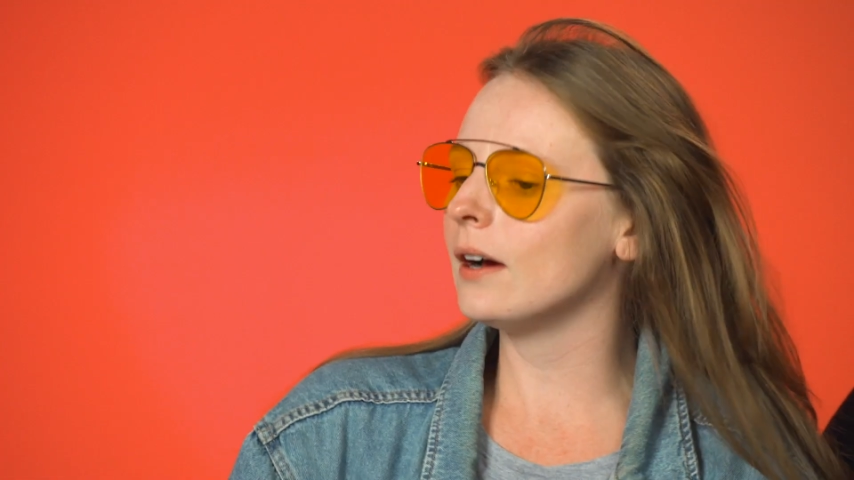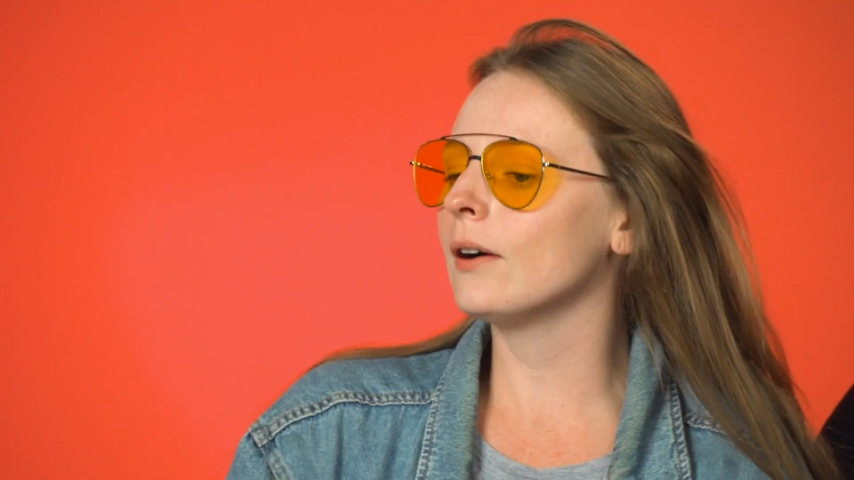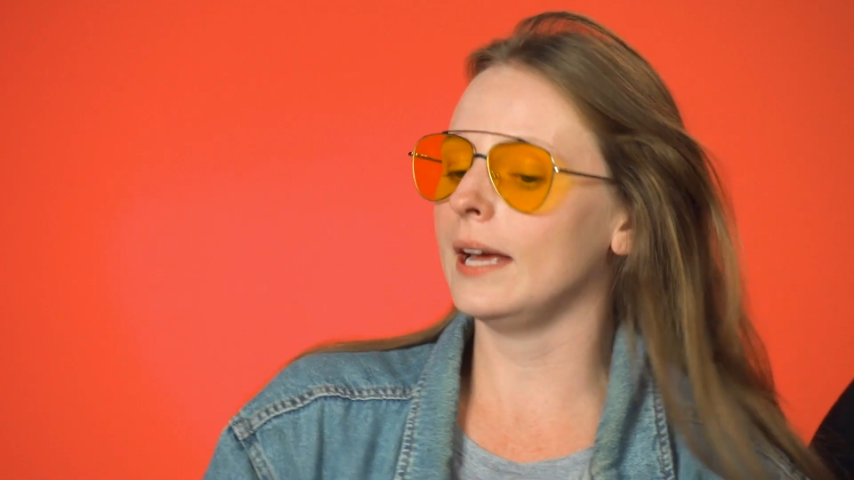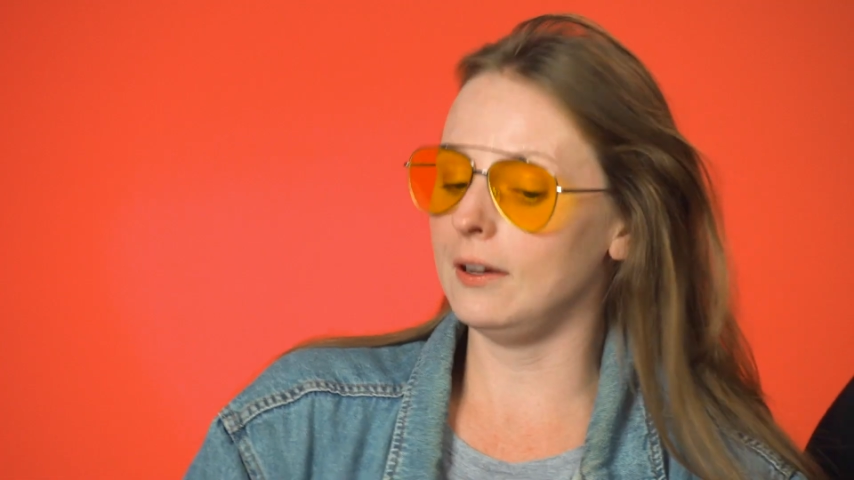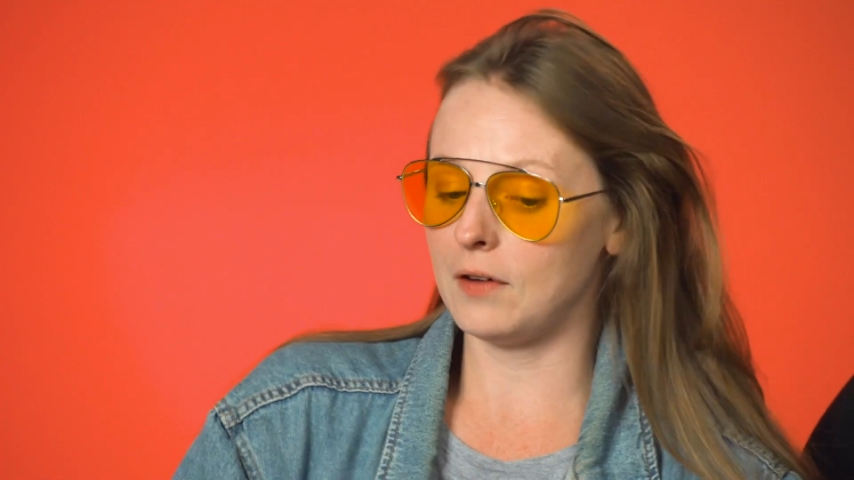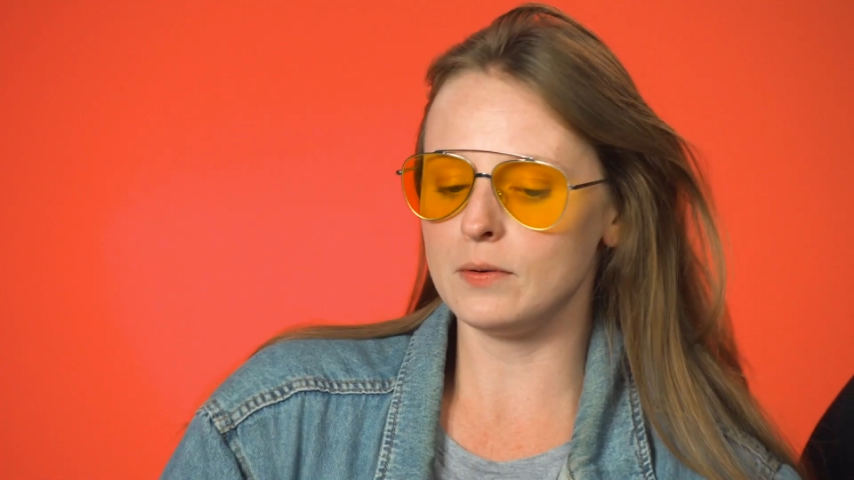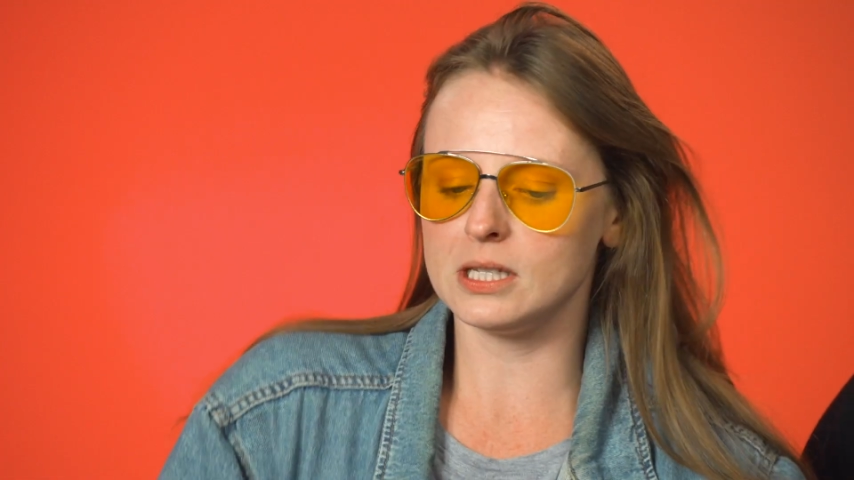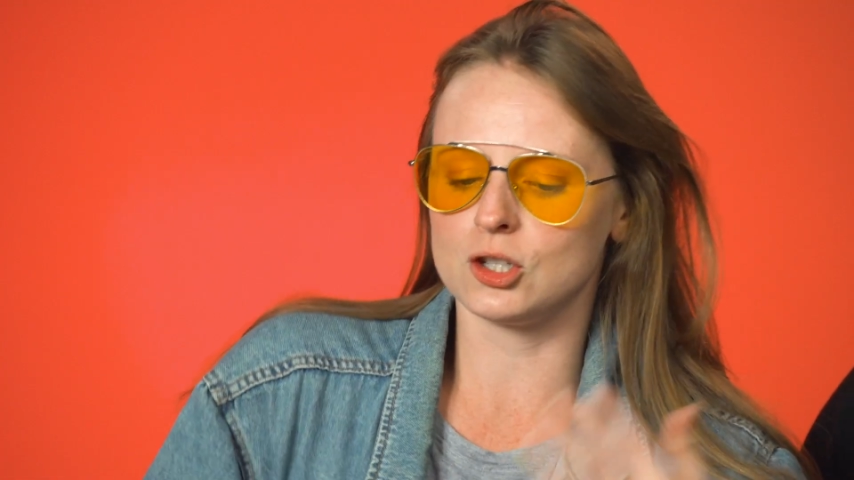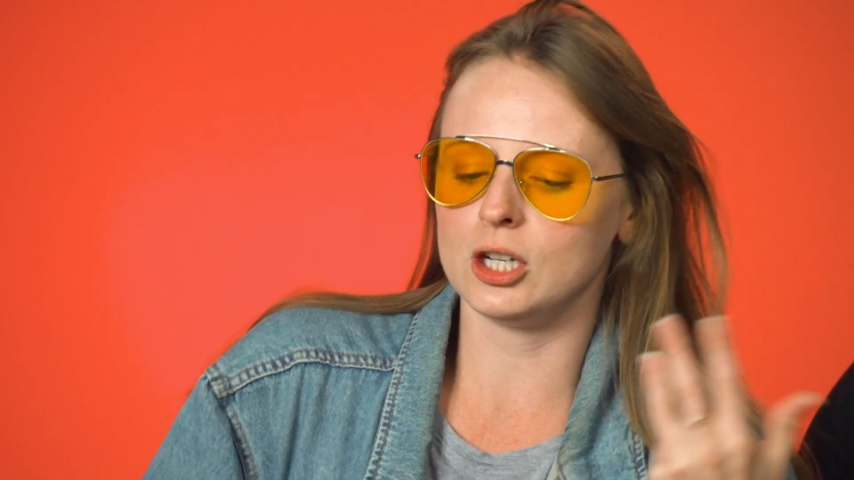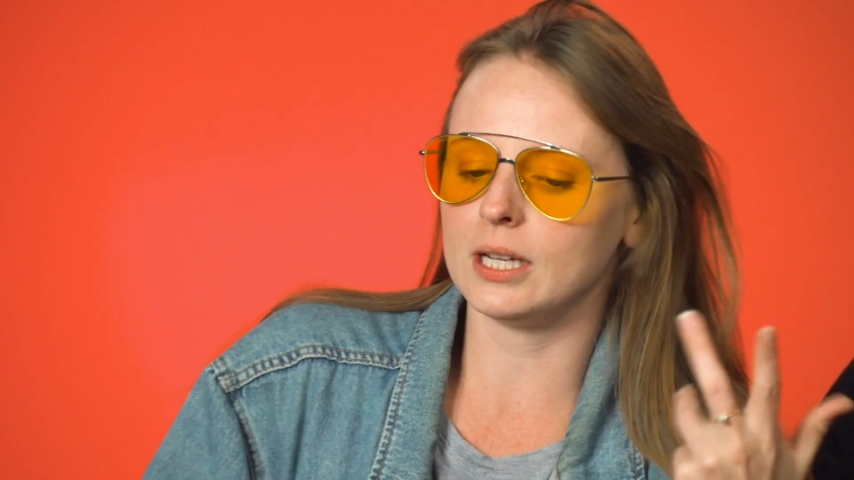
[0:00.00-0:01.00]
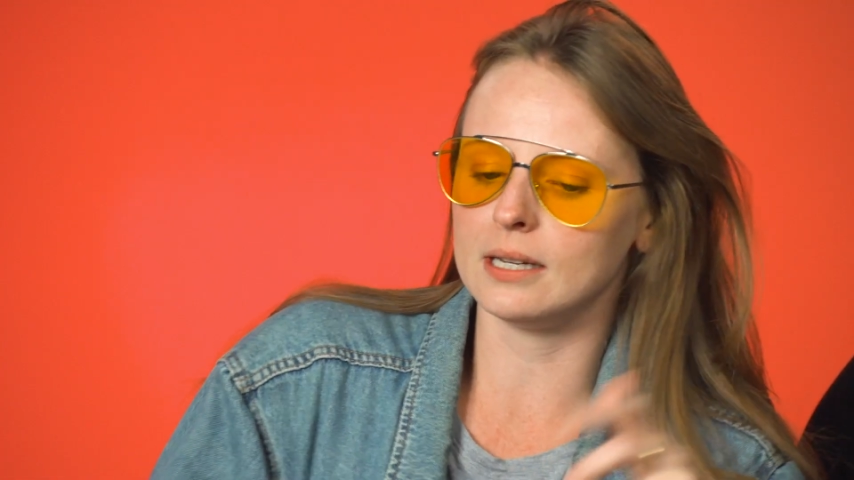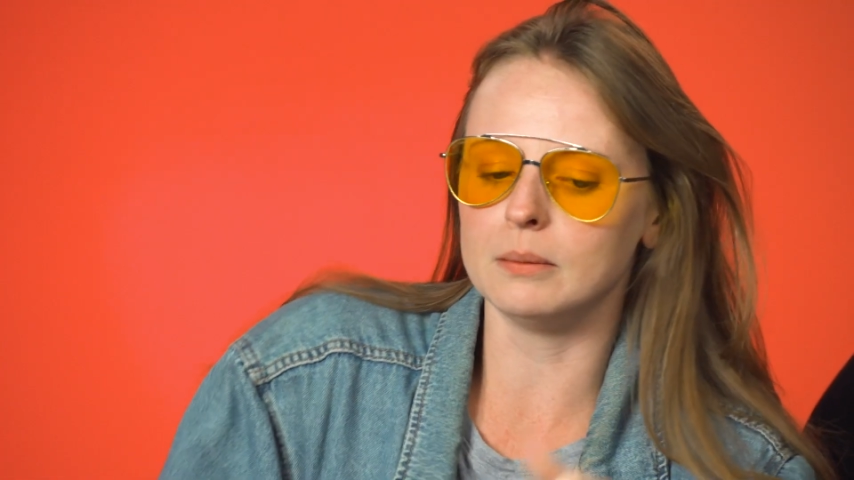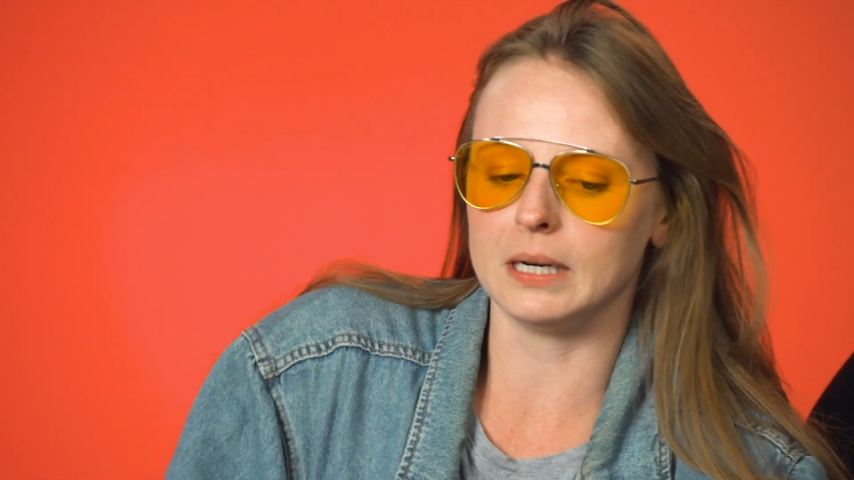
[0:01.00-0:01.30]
Okay, if I was a chick at a